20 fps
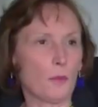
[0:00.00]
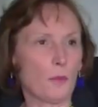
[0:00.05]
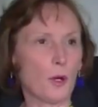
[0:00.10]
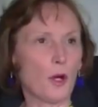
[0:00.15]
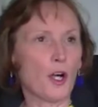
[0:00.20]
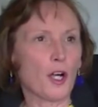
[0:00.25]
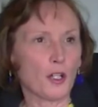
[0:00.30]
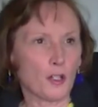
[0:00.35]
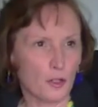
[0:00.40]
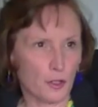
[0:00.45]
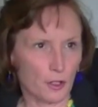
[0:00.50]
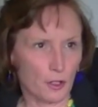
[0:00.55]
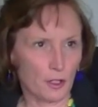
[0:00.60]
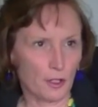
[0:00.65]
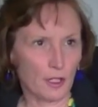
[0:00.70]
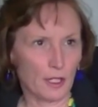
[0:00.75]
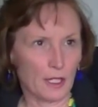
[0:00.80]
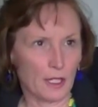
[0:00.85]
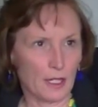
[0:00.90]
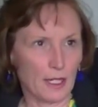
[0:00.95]
a
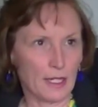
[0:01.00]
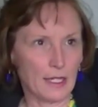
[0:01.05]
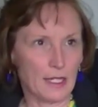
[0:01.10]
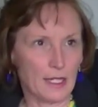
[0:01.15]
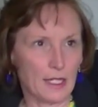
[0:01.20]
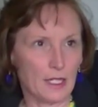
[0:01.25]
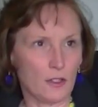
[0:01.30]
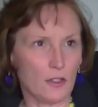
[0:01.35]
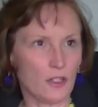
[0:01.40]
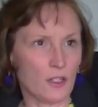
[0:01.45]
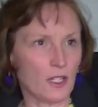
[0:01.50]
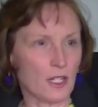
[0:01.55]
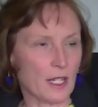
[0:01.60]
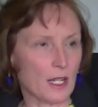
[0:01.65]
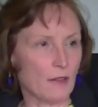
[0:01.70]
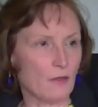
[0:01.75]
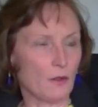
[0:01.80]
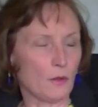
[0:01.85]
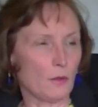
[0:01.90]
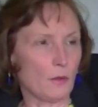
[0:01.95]
partner in IT, just like
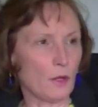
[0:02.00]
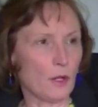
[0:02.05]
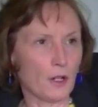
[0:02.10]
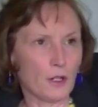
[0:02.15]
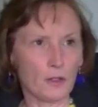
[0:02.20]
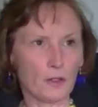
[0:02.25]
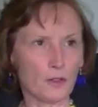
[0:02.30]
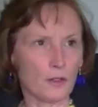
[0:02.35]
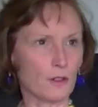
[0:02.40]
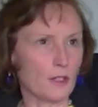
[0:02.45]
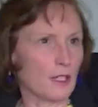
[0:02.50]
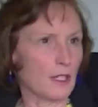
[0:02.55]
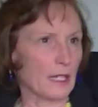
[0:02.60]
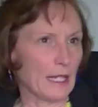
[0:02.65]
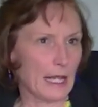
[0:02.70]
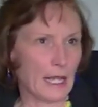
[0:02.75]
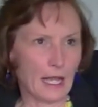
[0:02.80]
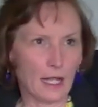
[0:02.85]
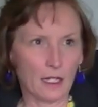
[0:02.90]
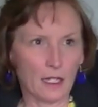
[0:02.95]
I have a partner in an
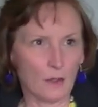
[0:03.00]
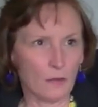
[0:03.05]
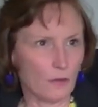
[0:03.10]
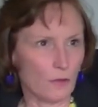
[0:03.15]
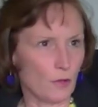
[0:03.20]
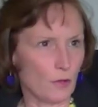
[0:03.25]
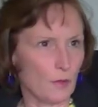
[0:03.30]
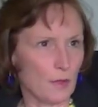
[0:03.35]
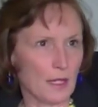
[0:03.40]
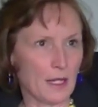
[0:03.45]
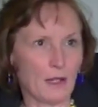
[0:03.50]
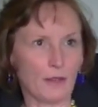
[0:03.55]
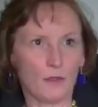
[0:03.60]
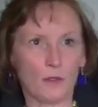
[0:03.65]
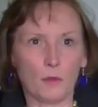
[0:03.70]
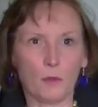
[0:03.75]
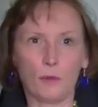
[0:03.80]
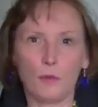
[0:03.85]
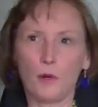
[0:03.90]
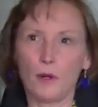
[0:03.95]
accounting firm and I
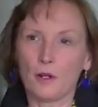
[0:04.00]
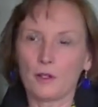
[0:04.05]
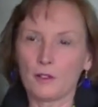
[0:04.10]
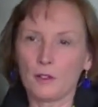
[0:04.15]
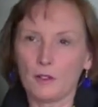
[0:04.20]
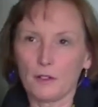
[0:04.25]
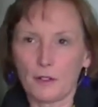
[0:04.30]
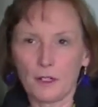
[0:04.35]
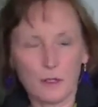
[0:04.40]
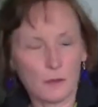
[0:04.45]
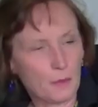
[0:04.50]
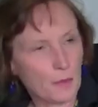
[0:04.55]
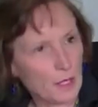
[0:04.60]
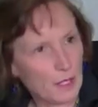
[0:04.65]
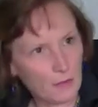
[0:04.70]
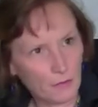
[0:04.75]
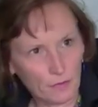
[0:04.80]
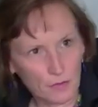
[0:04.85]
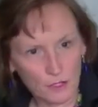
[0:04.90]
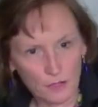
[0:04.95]
have a partner in a
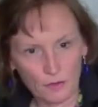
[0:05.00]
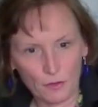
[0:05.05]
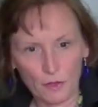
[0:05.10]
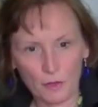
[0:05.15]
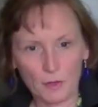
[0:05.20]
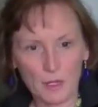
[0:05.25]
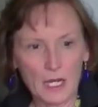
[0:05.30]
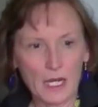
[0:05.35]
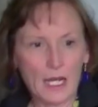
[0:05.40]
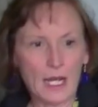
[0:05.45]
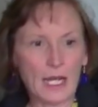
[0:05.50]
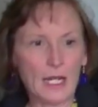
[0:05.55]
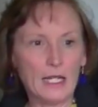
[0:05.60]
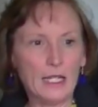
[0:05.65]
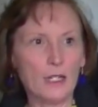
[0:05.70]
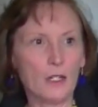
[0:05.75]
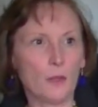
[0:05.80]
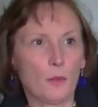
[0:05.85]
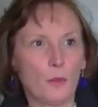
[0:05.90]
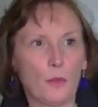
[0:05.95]
benefits firm. I
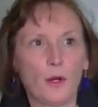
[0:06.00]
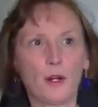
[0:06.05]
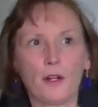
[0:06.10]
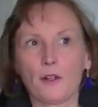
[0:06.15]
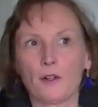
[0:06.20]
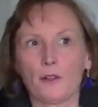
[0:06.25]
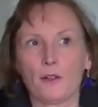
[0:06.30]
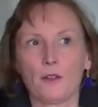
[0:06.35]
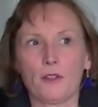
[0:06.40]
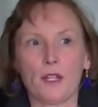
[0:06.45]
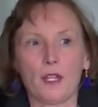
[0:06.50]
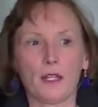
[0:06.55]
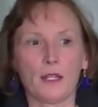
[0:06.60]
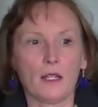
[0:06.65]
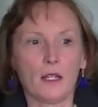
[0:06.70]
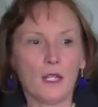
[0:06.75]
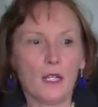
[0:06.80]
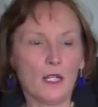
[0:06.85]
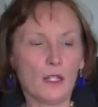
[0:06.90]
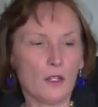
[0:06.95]
needed a partner
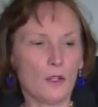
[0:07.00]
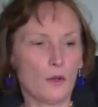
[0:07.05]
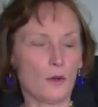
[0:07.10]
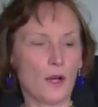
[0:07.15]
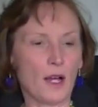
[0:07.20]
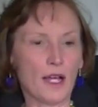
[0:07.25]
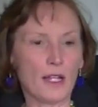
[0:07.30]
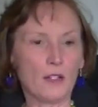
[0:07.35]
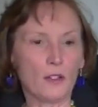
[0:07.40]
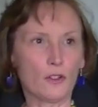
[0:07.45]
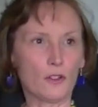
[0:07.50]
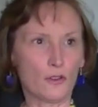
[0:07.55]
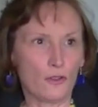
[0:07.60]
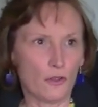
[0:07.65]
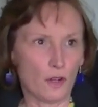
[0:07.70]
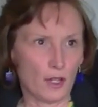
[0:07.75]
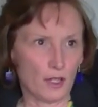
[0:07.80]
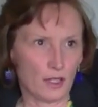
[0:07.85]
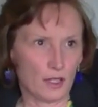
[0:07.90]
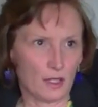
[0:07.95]
that, you know, I could
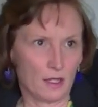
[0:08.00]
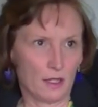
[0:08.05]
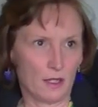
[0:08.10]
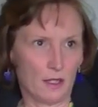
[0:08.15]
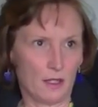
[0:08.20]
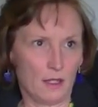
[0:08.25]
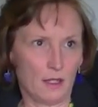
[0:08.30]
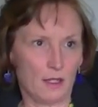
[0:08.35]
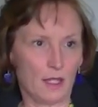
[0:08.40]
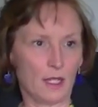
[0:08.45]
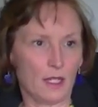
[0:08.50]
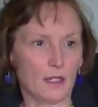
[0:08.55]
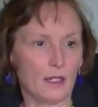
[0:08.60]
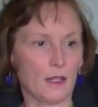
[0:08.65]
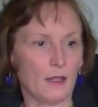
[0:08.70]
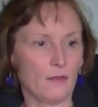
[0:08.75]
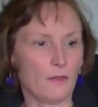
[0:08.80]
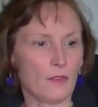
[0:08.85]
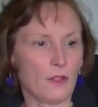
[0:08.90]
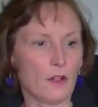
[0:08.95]
trust
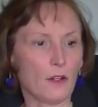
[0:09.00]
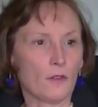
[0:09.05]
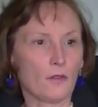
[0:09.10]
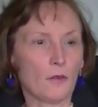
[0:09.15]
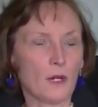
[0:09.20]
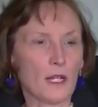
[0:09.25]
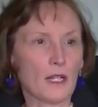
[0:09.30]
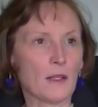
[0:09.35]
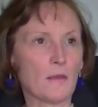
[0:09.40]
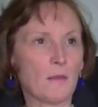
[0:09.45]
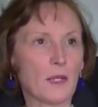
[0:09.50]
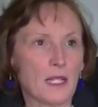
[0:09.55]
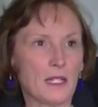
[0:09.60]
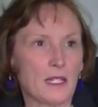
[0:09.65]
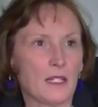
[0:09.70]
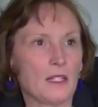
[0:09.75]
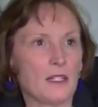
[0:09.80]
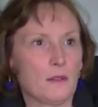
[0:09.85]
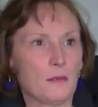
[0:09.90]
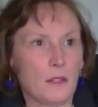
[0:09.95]
that if they're
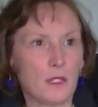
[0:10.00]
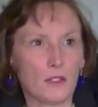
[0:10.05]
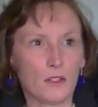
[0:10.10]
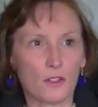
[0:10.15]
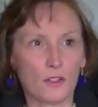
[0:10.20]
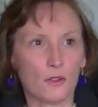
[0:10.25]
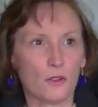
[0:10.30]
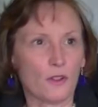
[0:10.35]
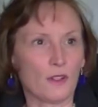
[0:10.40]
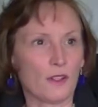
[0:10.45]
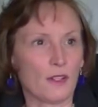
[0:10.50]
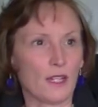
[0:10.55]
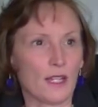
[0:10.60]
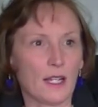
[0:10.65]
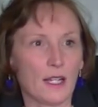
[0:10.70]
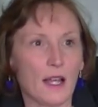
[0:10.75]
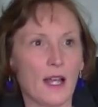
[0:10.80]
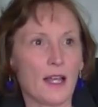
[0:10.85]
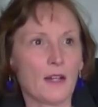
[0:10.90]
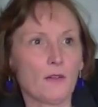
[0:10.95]
recommending to me a certain
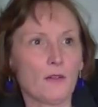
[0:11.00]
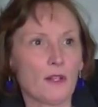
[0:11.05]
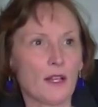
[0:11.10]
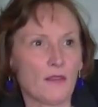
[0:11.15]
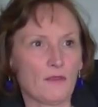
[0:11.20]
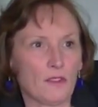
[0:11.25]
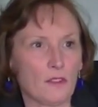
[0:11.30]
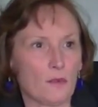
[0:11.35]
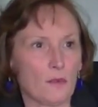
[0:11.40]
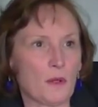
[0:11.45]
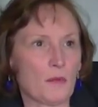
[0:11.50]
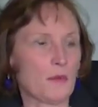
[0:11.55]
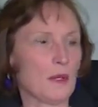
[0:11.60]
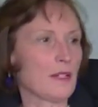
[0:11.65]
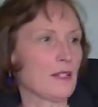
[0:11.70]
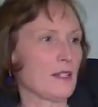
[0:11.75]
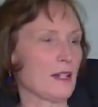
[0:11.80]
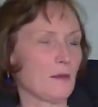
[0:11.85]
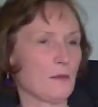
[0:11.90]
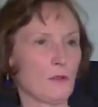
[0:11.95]
thing, I don't have to spend
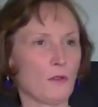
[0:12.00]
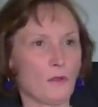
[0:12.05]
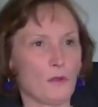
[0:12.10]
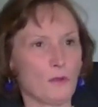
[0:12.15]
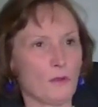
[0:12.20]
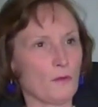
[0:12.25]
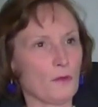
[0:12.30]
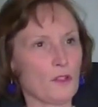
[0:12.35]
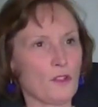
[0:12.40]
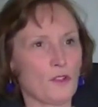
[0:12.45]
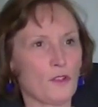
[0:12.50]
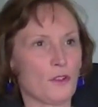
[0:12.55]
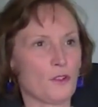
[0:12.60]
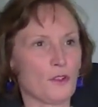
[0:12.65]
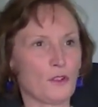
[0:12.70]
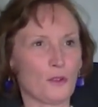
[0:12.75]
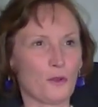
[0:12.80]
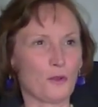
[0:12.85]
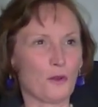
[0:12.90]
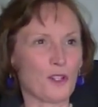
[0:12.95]
my time going to
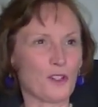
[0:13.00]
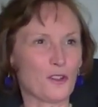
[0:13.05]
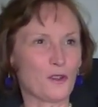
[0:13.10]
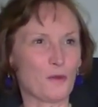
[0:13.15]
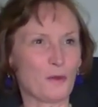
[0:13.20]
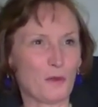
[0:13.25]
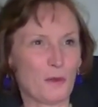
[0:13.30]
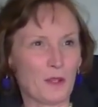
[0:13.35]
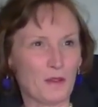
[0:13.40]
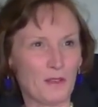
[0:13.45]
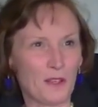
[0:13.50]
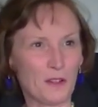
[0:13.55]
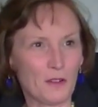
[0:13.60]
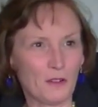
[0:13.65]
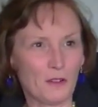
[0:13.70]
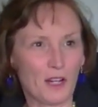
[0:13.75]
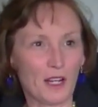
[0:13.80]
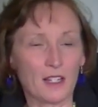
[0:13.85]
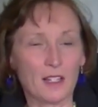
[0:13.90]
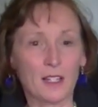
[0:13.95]
research and question what my
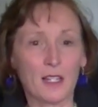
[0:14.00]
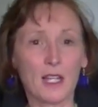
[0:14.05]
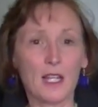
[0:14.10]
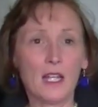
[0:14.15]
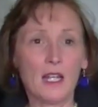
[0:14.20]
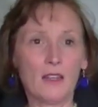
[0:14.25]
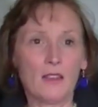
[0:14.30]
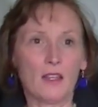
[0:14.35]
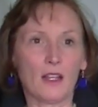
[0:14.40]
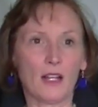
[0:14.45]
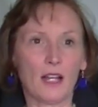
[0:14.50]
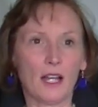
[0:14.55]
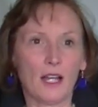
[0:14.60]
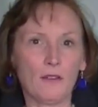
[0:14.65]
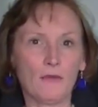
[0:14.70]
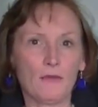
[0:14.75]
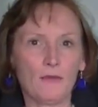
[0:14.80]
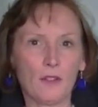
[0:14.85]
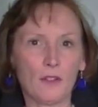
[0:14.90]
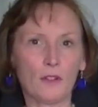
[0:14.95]
vendor has, that
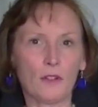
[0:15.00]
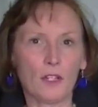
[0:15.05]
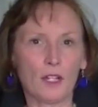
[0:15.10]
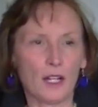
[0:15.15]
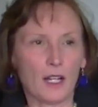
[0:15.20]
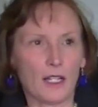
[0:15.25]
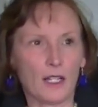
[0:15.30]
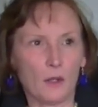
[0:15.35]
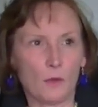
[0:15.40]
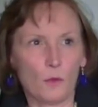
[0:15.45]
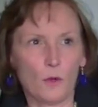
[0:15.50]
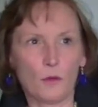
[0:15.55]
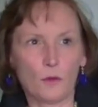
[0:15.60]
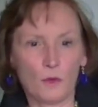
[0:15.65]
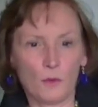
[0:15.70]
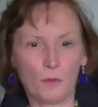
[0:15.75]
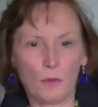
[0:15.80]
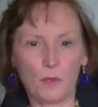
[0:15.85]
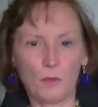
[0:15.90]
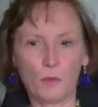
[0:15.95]
I feel that I can work
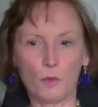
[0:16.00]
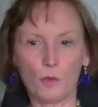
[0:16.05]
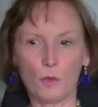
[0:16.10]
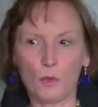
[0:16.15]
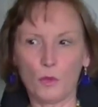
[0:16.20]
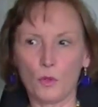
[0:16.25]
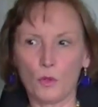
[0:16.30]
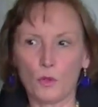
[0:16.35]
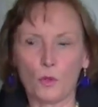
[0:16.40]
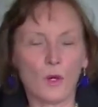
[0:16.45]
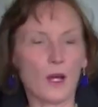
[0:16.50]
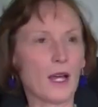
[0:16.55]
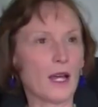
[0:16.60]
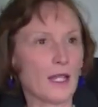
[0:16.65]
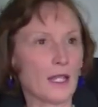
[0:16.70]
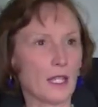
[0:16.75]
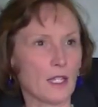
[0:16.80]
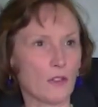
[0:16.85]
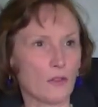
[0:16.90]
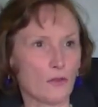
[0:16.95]
with people who
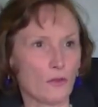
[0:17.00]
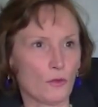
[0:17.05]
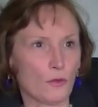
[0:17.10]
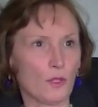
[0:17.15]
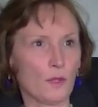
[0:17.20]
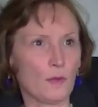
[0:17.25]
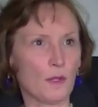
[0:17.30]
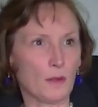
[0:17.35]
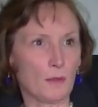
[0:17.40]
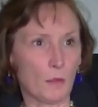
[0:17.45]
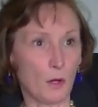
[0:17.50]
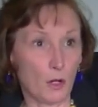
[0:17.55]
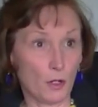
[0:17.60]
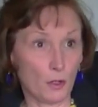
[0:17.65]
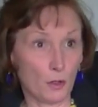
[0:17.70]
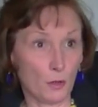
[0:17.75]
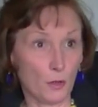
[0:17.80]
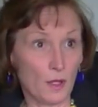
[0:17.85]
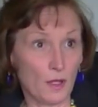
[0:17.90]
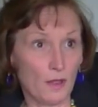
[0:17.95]
I can truly be a
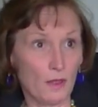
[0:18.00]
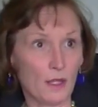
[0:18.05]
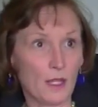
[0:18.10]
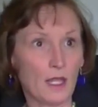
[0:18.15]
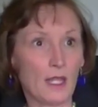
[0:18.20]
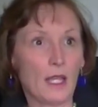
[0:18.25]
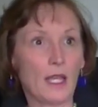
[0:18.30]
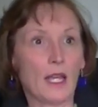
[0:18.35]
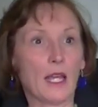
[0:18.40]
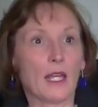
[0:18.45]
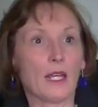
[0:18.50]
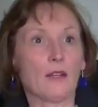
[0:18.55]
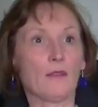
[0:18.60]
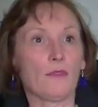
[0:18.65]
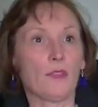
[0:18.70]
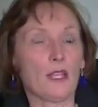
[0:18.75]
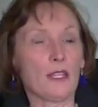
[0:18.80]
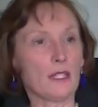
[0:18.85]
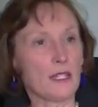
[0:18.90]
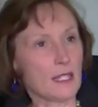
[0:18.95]
partner with. And
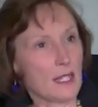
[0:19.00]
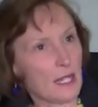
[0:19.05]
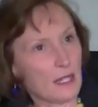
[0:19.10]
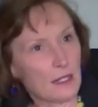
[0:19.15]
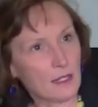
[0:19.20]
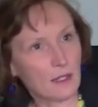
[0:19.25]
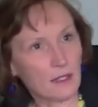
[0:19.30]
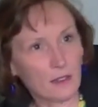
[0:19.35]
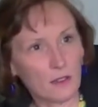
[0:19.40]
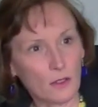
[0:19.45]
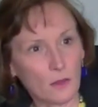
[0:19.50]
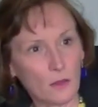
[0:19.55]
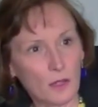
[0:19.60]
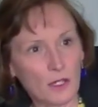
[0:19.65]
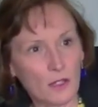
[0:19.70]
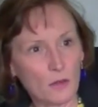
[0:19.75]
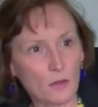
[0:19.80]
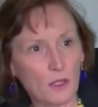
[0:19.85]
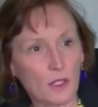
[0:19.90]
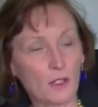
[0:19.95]
if they say this is the
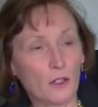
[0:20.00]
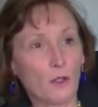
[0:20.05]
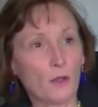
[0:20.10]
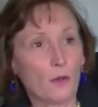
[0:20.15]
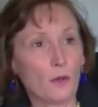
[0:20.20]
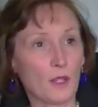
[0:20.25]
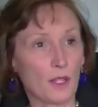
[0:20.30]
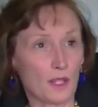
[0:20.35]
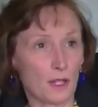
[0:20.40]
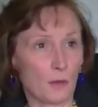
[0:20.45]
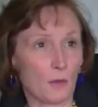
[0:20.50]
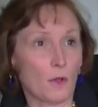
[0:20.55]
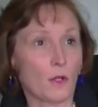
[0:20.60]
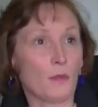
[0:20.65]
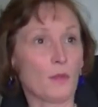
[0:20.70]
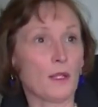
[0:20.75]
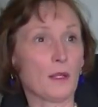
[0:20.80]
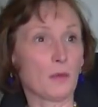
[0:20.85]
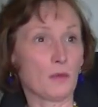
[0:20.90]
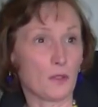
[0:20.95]
best way to go, then I want
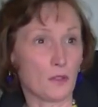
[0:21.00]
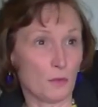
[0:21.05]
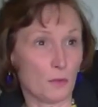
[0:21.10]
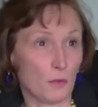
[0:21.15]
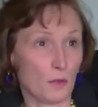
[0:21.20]
to be able to